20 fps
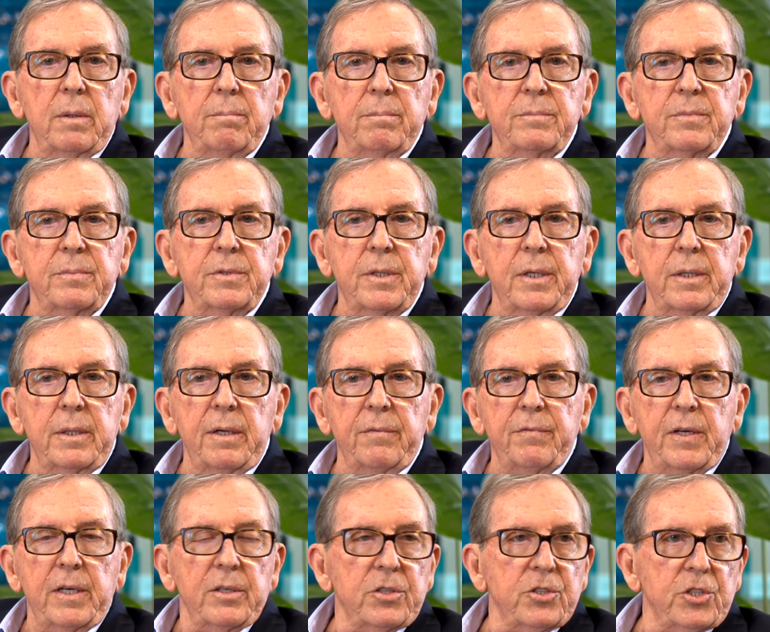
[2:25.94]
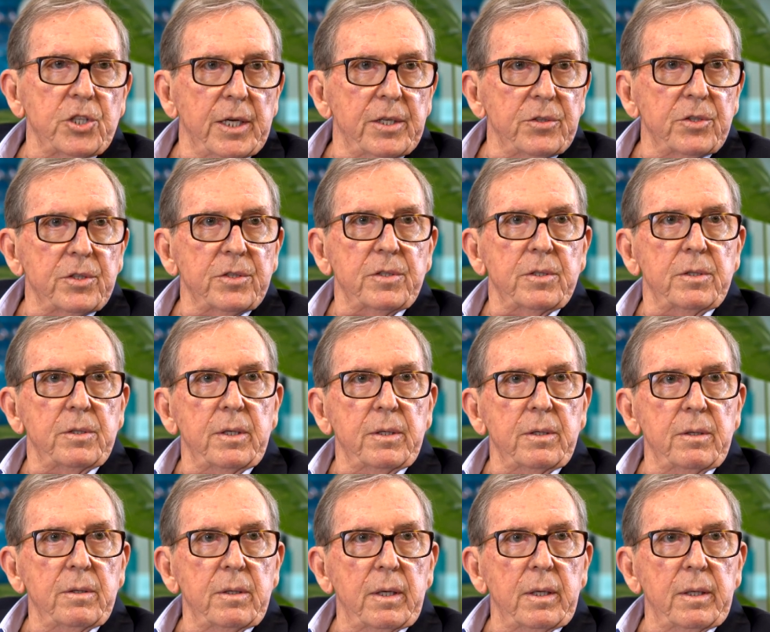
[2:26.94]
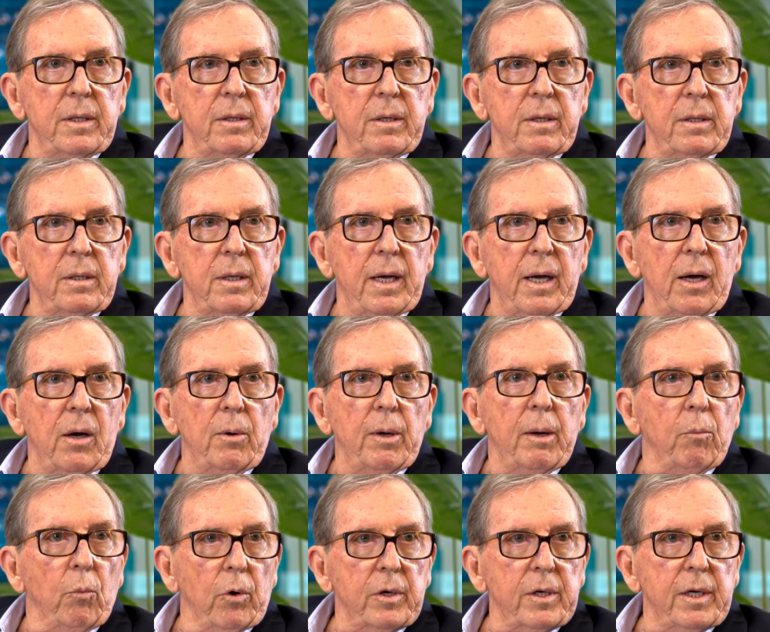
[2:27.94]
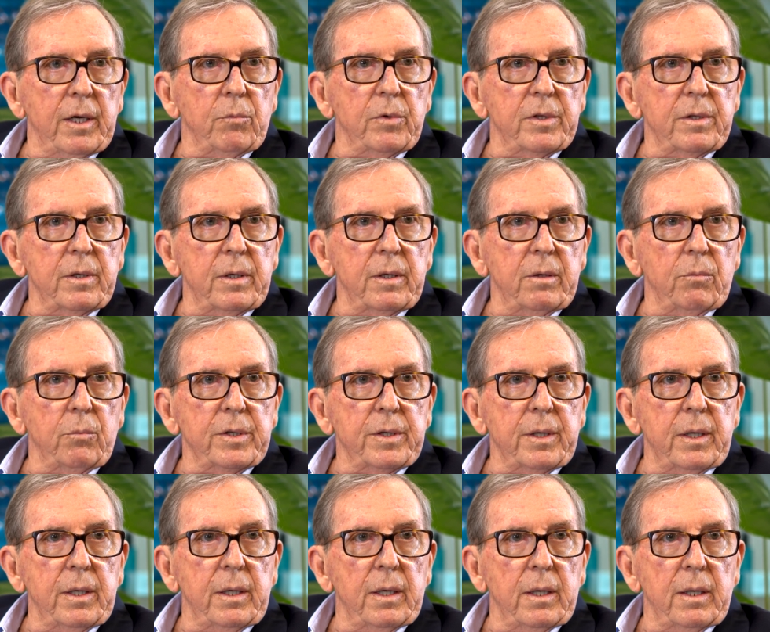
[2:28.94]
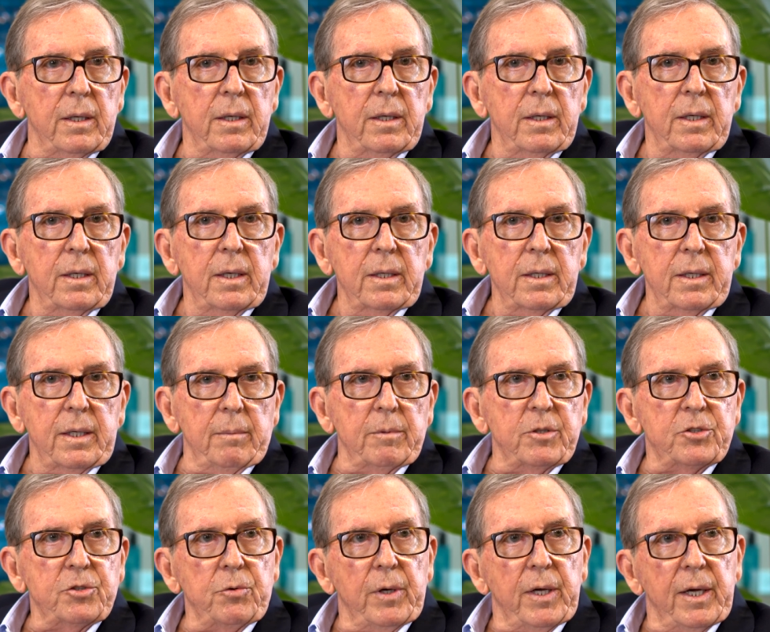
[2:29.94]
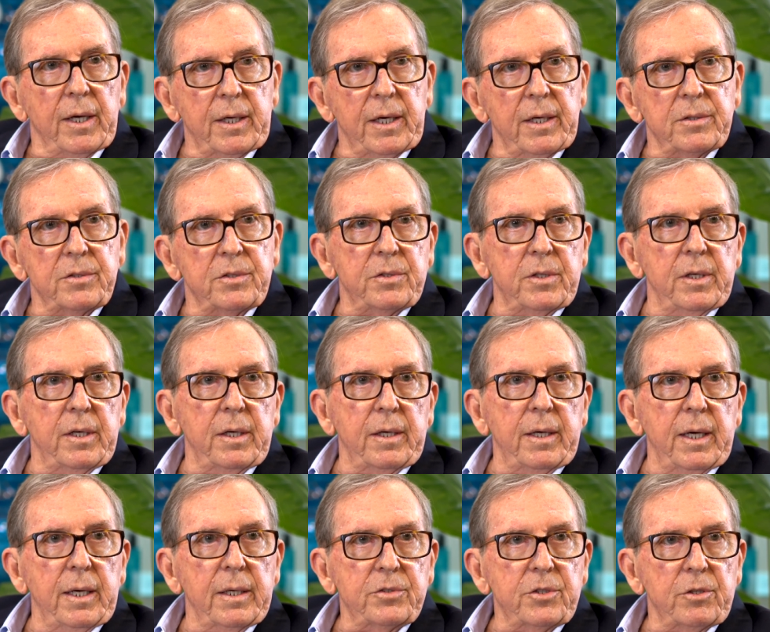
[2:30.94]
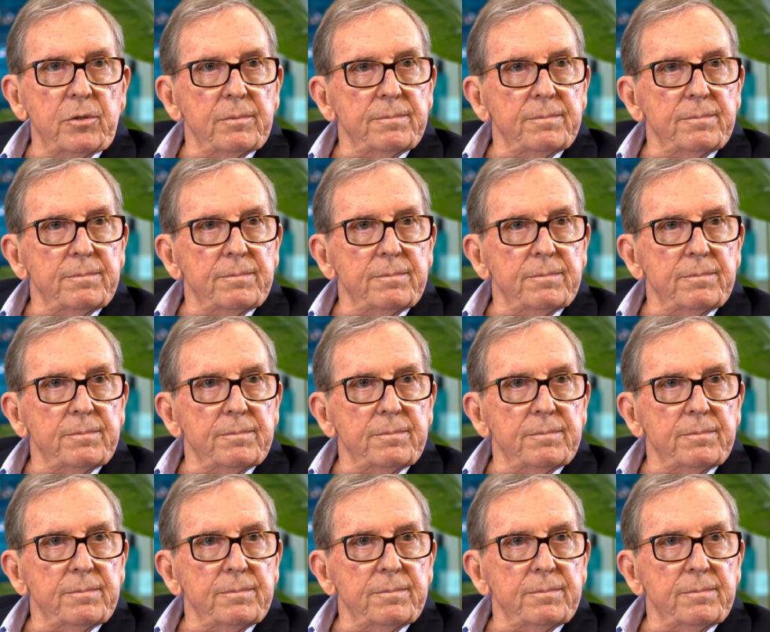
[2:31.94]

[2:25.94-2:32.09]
significant changes in how I'm working with the chemistry against the cancer.